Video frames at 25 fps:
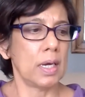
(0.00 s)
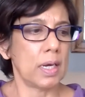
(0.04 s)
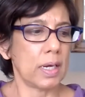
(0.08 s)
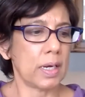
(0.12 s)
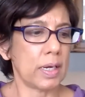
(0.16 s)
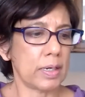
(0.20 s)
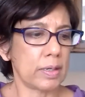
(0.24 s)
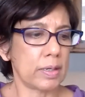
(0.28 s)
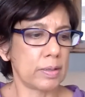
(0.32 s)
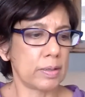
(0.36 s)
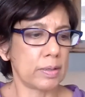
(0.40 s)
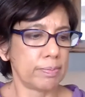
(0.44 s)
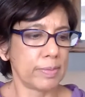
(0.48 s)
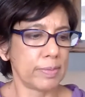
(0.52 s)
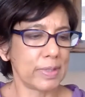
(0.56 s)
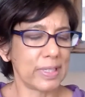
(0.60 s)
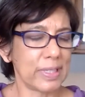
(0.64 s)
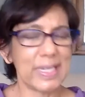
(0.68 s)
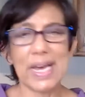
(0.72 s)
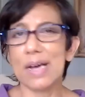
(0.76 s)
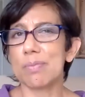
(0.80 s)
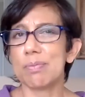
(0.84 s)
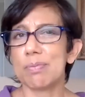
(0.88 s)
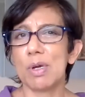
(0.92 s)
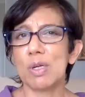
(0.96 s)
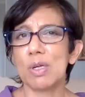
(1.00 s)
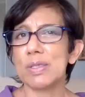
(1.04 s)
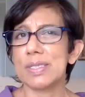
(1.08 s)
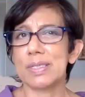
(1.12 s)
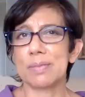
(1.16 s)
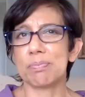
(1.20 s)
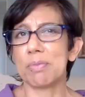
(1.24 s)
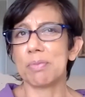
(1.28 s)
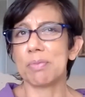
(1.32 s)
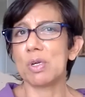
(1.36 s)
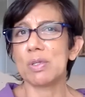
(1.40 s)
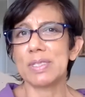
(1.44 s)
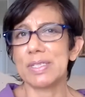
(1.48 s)

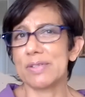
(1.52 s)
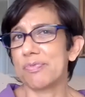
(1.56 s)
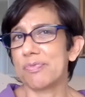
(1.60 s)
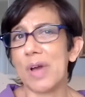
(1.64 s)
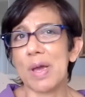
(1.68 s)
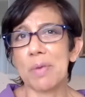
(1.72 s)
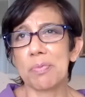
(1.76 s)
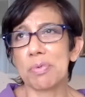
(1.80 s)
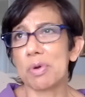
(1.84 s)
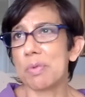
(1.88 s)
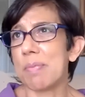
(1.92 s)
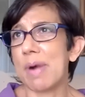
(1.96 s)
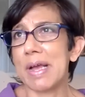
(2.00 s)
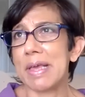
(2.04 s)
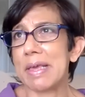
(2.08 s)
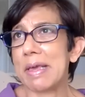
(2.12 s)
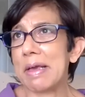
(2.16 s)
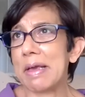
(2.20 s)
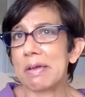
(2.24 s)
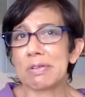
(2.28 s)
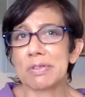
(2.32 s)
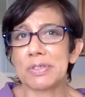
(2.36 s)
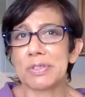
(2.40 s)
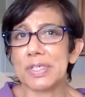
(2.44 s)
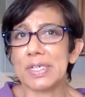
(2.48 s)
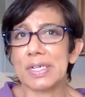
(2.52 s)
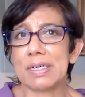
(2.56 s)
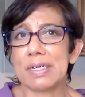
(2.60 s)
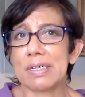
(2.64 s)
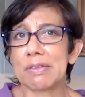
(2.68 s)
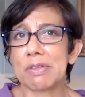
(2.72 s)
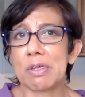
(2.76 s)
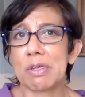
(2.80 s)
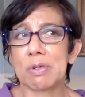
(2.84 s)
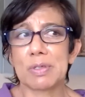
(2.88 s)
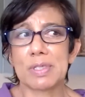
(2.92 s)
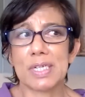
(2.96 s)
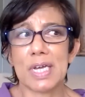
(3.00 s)
most fibromyalgia,
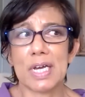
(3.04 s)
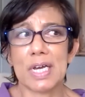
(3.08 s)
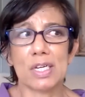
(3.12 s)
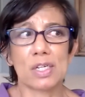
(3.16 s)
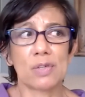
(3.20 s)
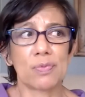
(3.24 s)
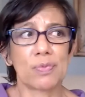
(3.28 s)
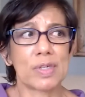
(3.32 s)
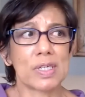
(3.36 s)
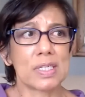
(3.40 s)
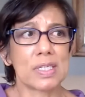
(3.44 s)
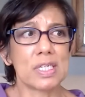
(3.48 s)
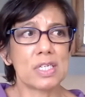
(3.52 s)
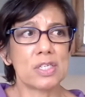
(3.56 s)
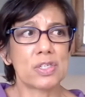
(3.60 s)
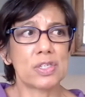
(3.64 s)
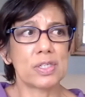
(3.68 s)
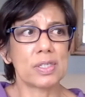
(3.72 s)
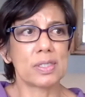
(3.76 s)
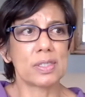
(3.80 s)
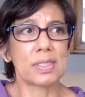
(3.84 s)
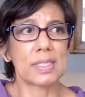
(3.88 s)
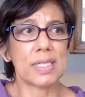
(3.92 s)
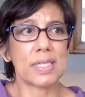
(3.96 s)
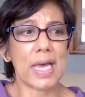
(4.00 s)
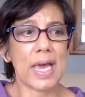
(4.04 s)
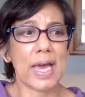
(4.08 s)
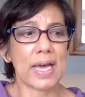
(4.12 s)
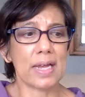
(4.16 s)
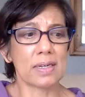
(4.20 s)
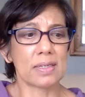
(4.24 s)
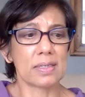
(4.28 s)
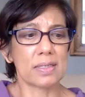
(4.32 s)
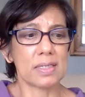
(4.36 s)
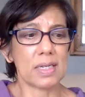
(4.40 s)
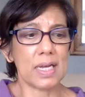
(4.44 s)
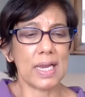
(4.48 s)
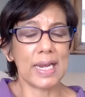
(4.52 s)
those kind of conditions,
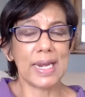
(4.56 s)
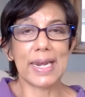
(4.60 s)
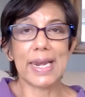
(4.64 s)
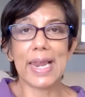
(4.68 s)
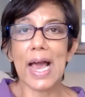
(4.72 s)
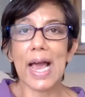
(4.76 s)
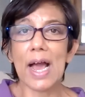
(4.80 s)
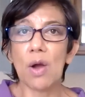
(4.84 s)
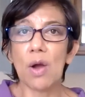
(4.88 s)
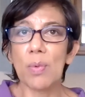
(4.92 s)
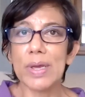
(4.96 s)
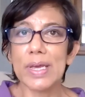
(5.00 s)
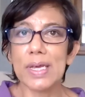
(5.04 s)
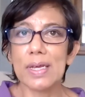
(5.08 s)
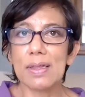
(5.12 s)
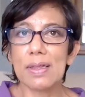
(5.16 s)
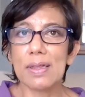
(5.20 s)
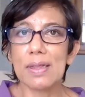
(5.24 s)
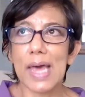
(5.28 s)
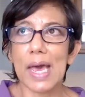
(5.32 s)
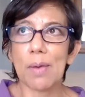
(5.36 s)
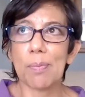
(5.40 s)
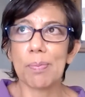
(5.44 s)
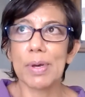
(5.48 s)
and allowing that